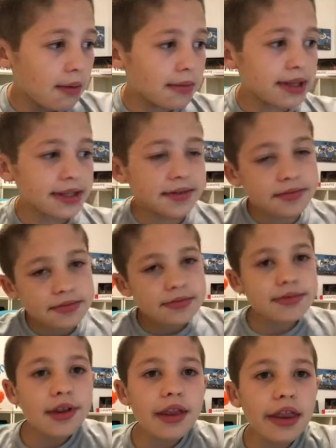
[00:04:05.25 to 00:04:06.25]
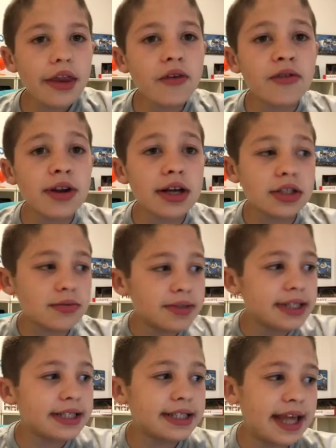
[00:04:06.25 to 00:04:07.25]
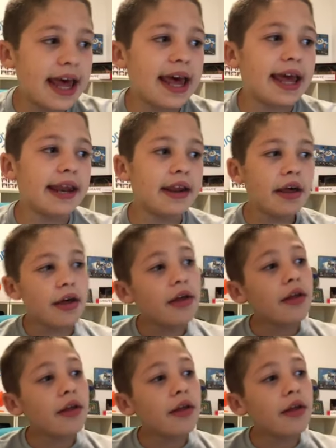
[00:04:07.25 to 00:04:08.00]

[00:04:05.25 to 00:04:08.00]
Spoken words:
but going out to week 10,